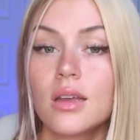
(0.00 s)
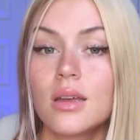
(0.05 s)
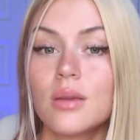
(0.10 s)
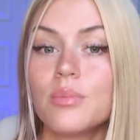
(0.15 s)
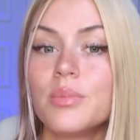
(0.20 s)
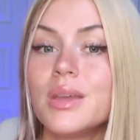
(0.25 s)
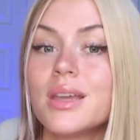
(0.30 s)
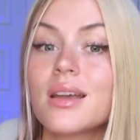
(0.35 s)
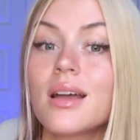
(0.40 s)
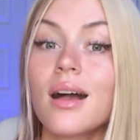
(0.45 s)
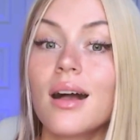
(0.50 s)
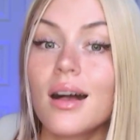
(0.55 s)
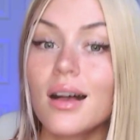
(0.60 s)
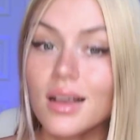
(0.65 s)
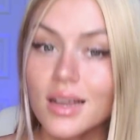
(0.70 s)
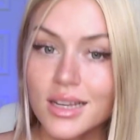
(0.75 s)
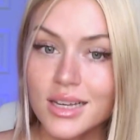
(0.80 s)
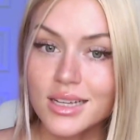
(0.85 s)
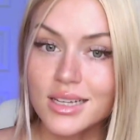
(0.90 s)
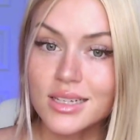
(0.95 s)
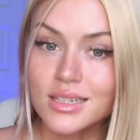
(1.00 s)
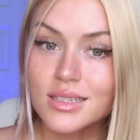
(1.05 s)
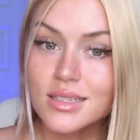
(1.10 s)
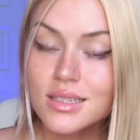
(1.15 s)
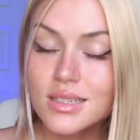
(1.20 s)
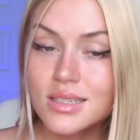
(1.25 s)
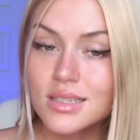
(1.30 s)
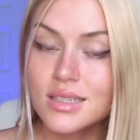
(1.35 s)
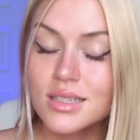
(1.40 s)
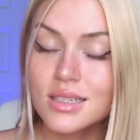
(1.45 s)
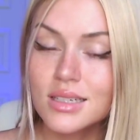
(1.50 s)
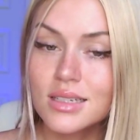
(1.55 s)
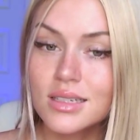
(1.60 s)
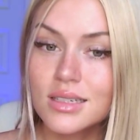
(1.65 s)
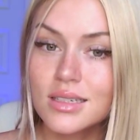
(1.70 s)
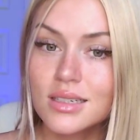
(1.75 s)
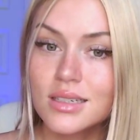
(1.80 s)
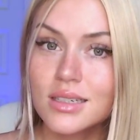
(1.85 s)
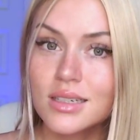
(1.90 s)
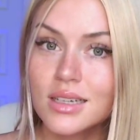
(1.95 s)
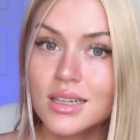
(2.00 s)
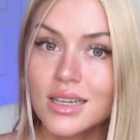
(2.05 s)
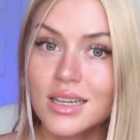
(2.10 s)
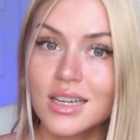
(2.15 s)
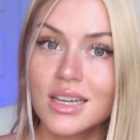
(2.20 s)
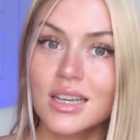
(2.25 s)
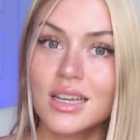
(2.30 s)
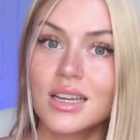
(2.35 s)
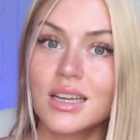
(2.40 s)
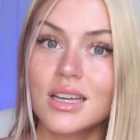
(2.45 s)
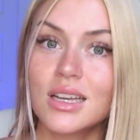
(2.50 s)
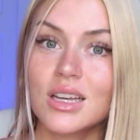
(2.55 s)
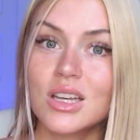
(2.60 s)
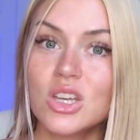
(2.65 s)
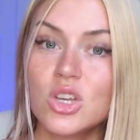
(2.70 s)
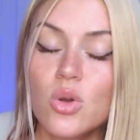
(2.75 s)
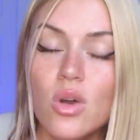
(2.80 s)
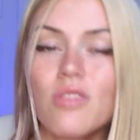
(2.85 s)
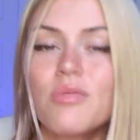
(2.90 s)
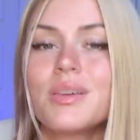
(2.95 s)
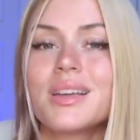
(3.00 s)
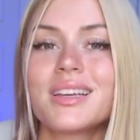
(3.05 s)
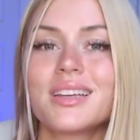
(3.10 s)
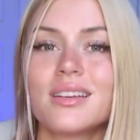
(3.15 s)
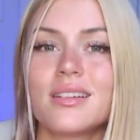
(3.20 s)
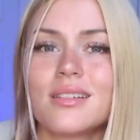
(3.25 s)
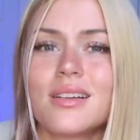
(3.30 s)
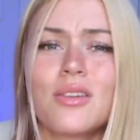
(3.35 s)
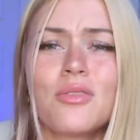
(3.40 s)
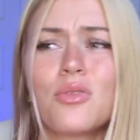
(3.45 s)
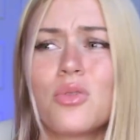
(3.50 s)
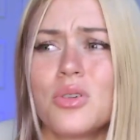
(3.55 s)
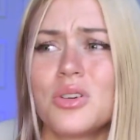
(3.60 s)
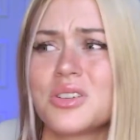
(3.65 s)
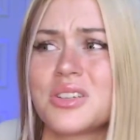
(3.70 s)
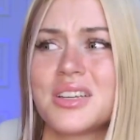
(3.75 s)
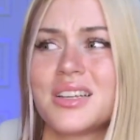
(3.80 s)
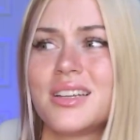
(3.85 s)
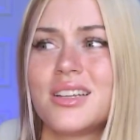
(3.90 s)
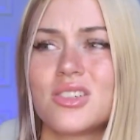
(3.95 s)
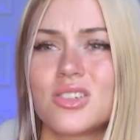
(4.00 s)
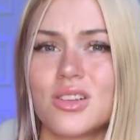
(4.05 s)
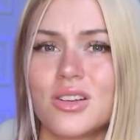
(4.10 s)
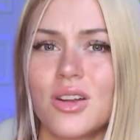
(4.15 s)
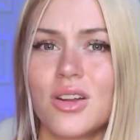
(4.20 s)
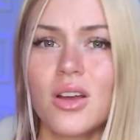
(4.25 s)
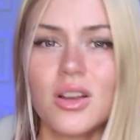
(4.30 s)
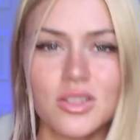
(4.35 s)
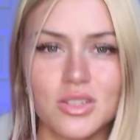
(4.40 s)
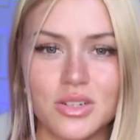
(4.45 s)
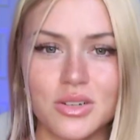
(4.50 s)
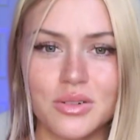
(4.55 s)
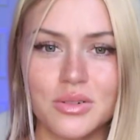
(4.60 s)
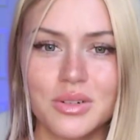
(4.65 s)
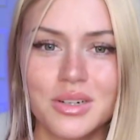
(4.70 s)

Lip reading: because you have been, of course, conditioned not to.